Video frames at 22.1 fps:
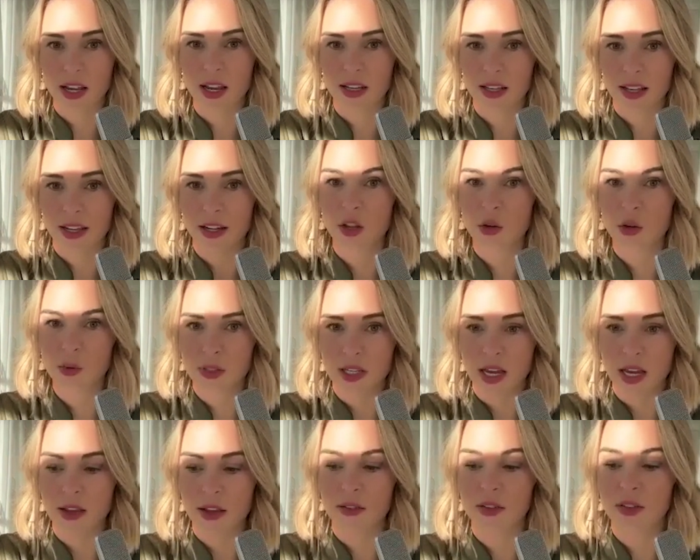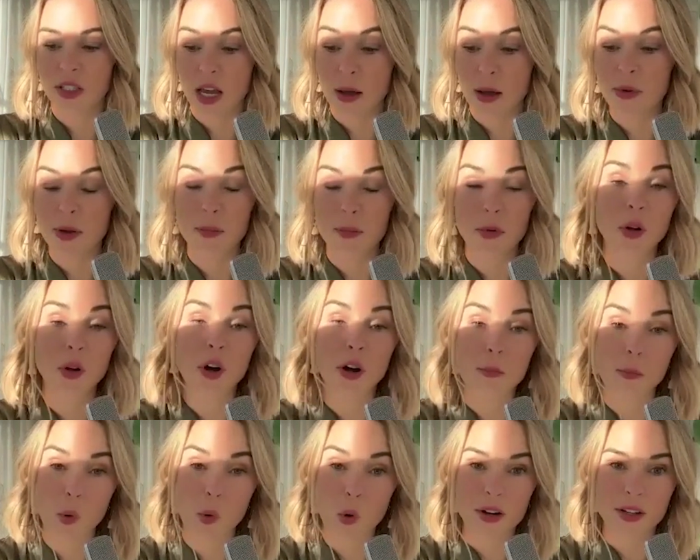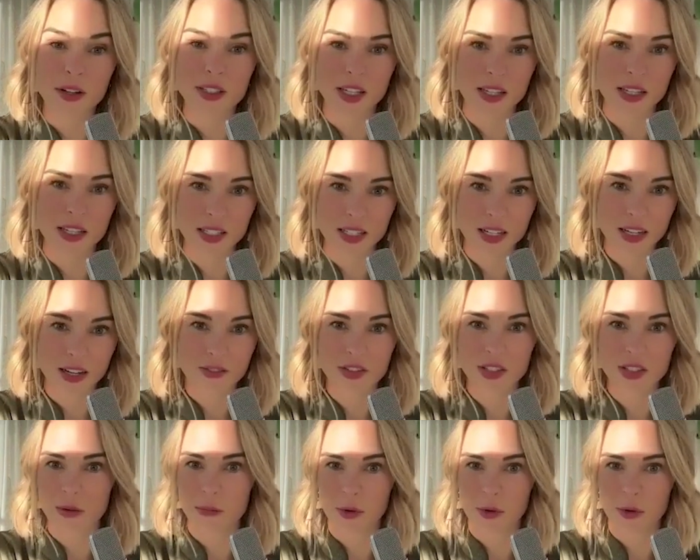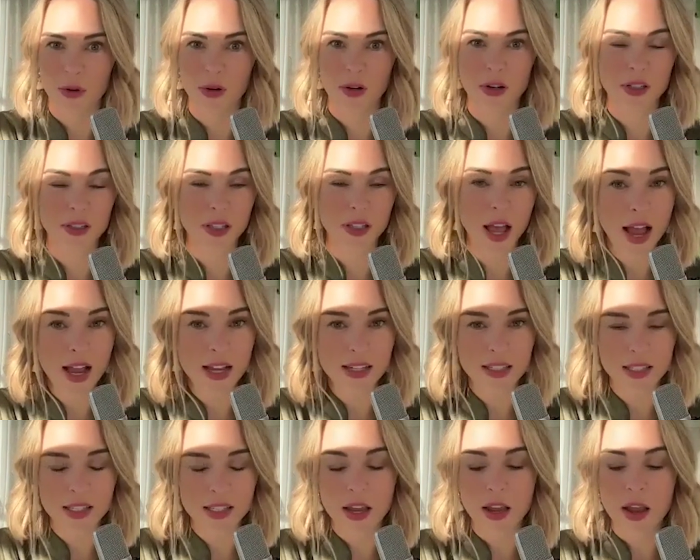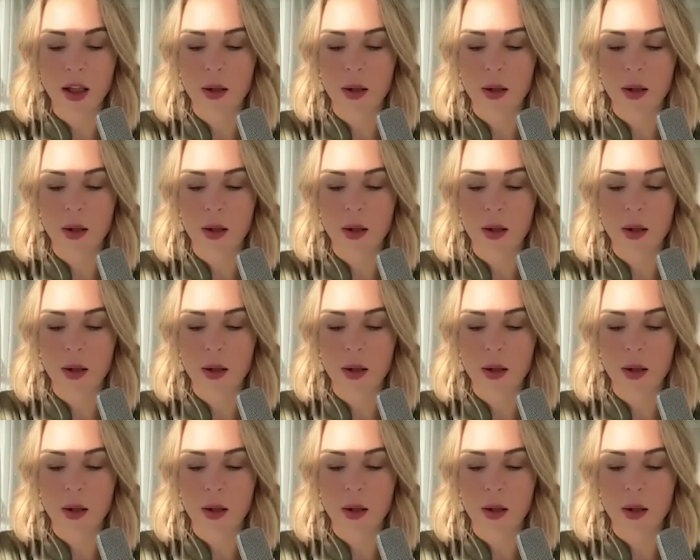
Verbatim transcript: And like you said, some people are more sensitive, some people are less.